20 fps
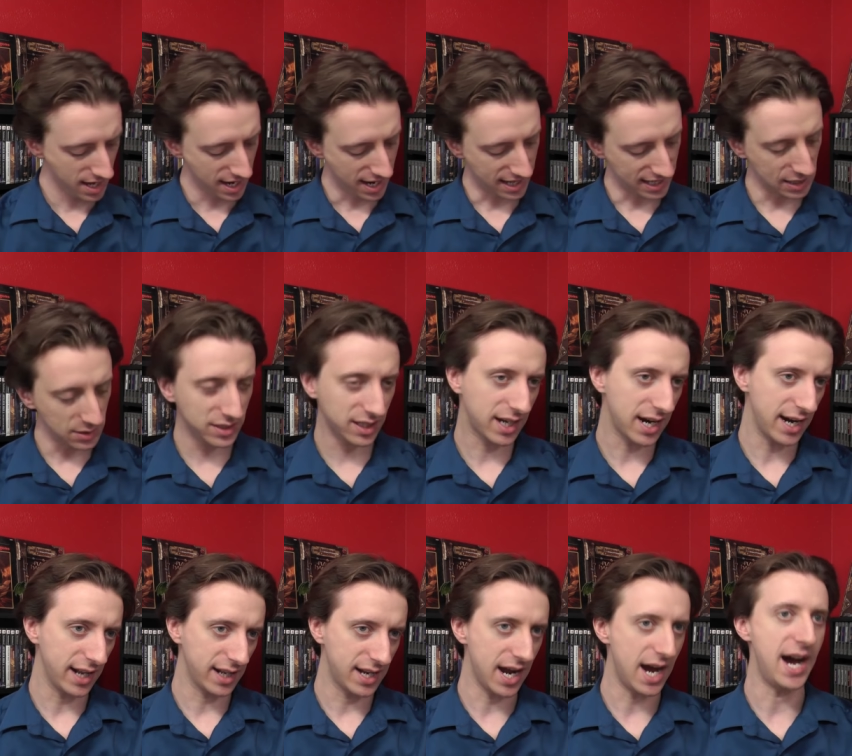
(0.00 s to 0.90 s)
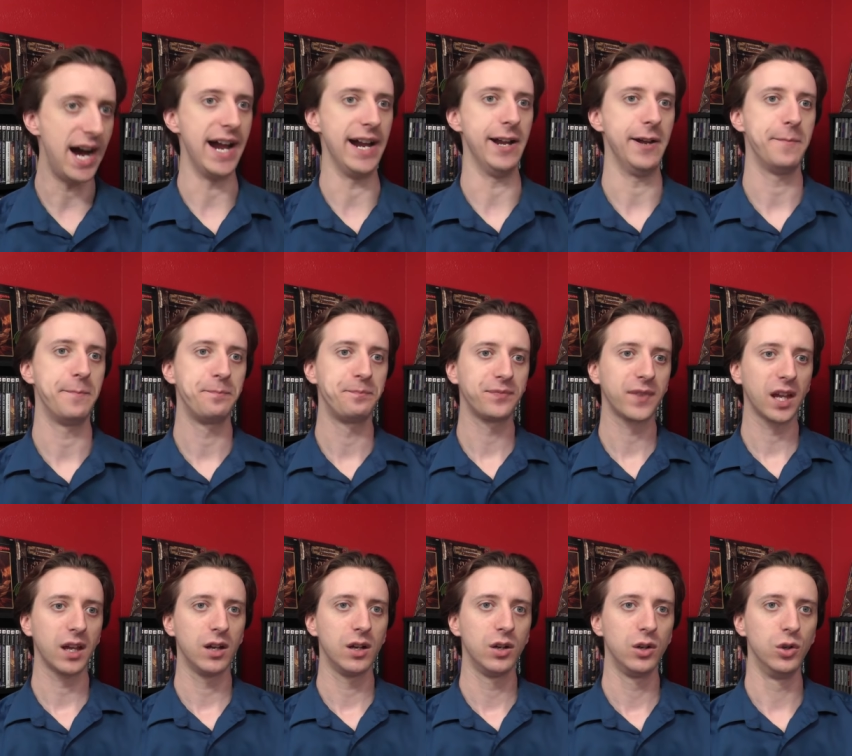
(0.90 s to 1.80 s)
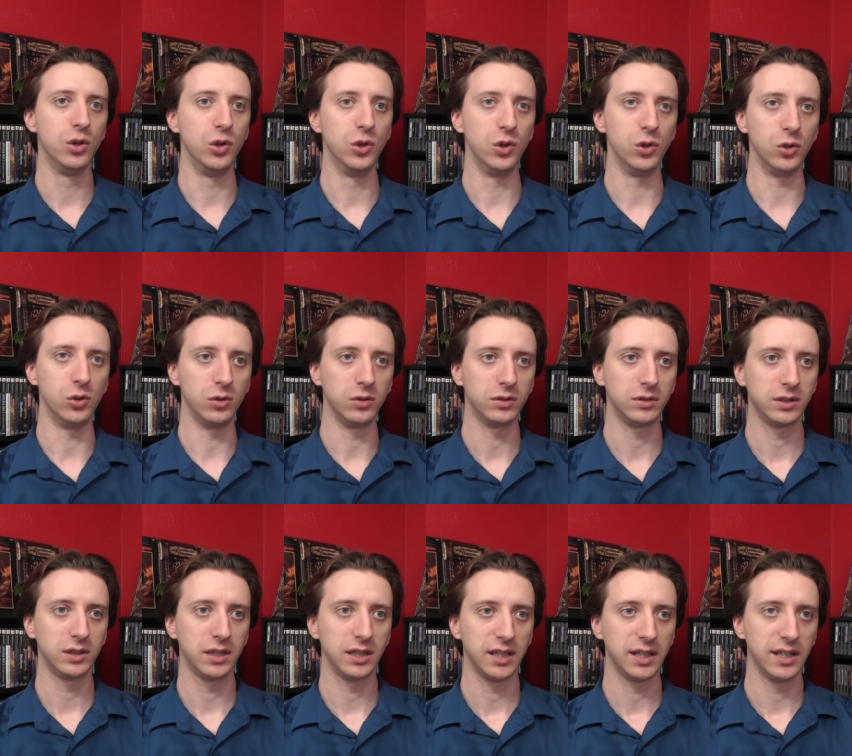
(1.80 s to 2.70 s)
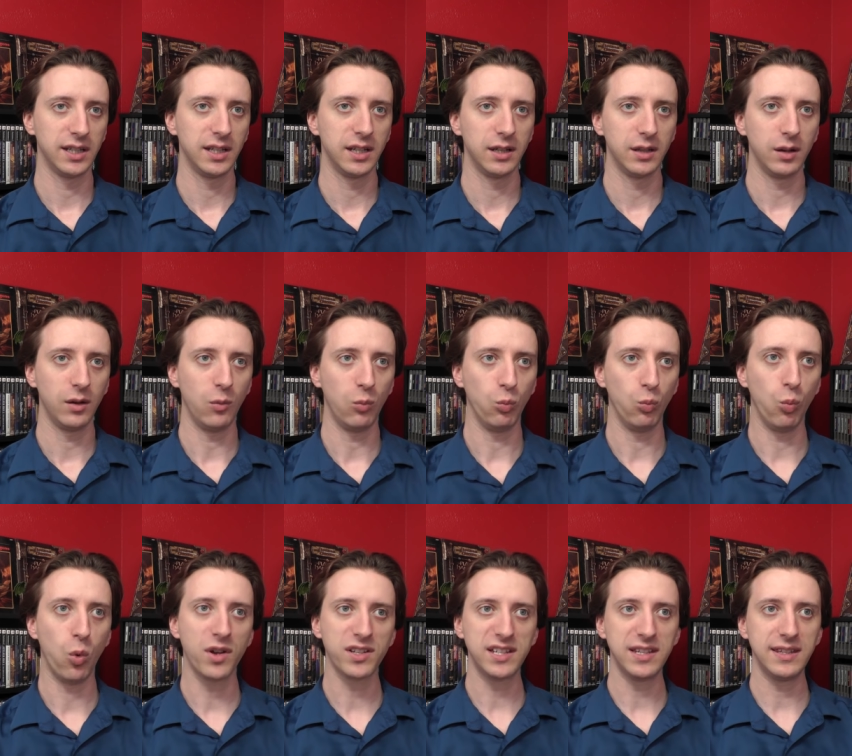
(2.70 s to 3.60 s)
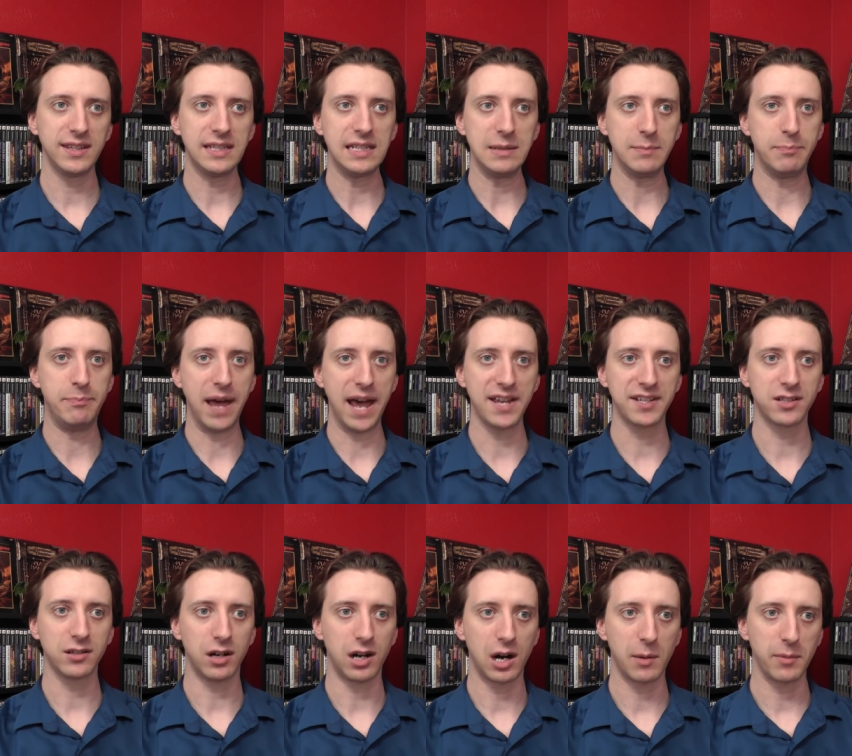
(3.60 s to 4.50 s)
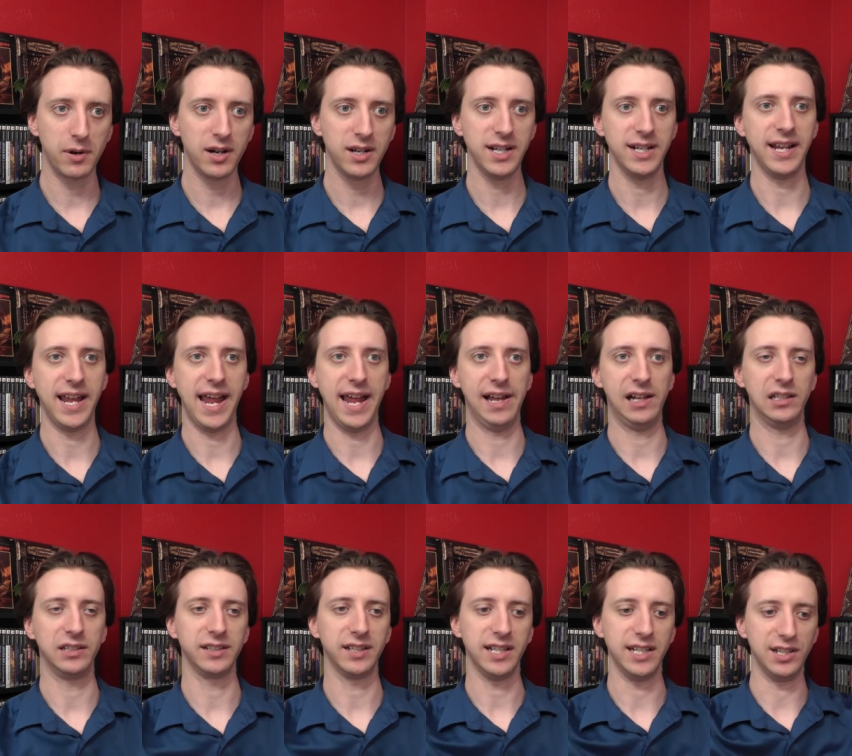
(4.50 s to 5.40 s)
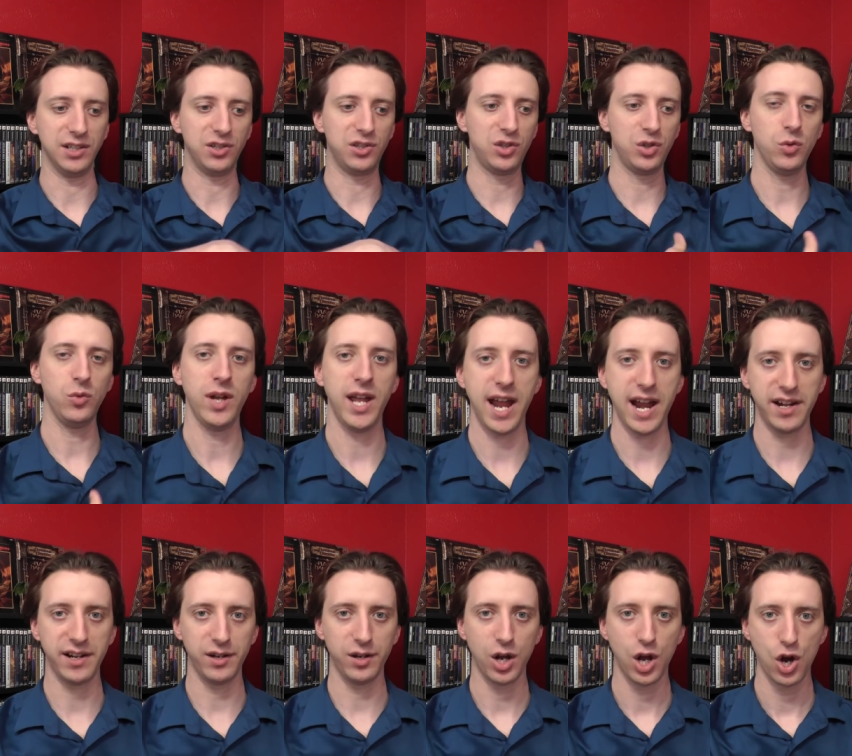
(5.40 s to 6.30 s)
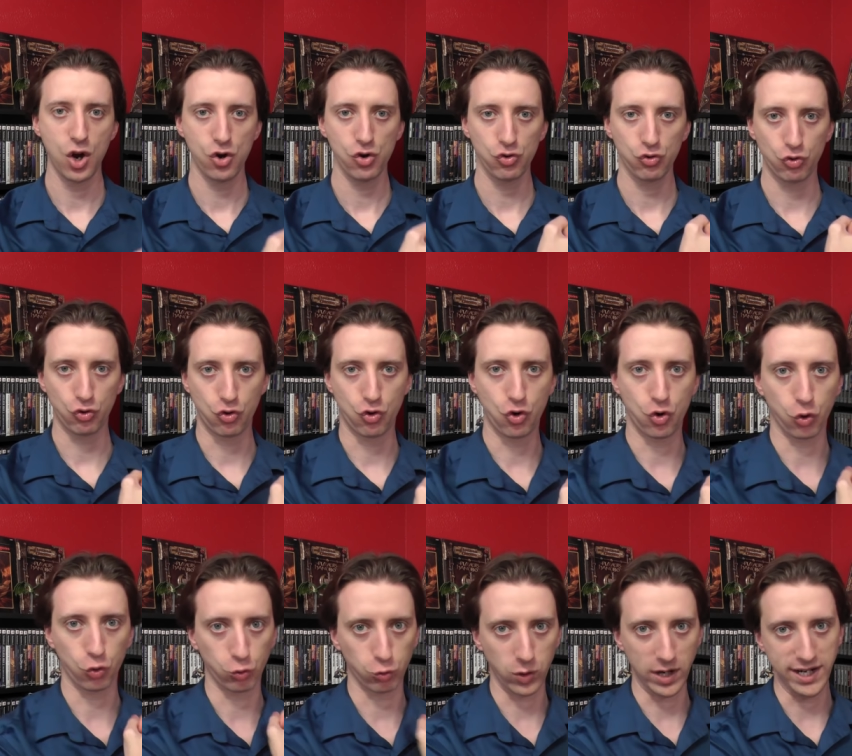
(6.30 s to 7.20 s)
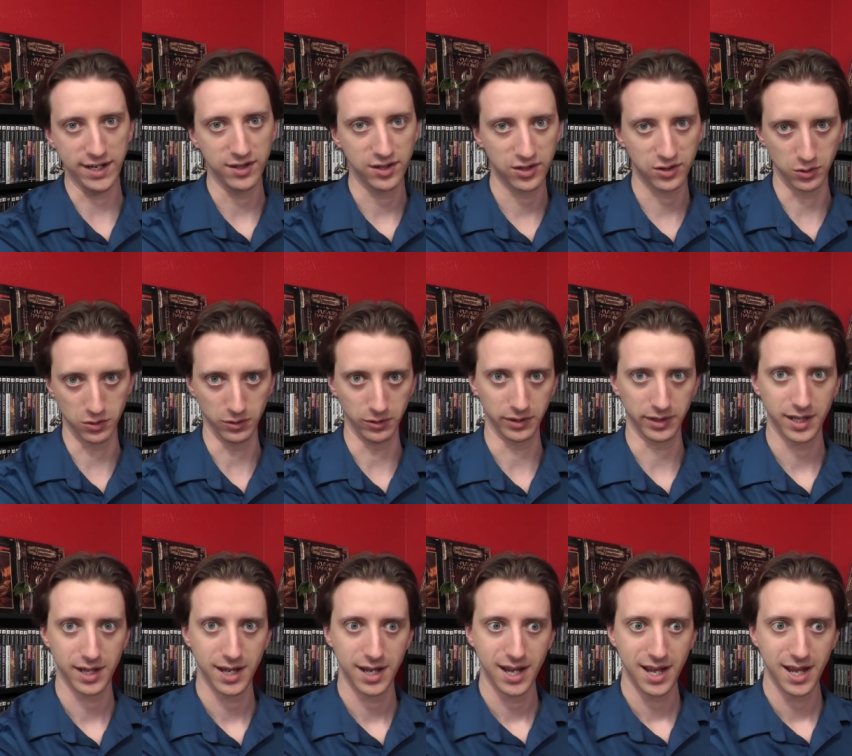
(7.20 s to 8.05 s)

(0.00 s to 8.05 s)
And here's the kind of guy who wasn't the best armored and held a two-handed great sword.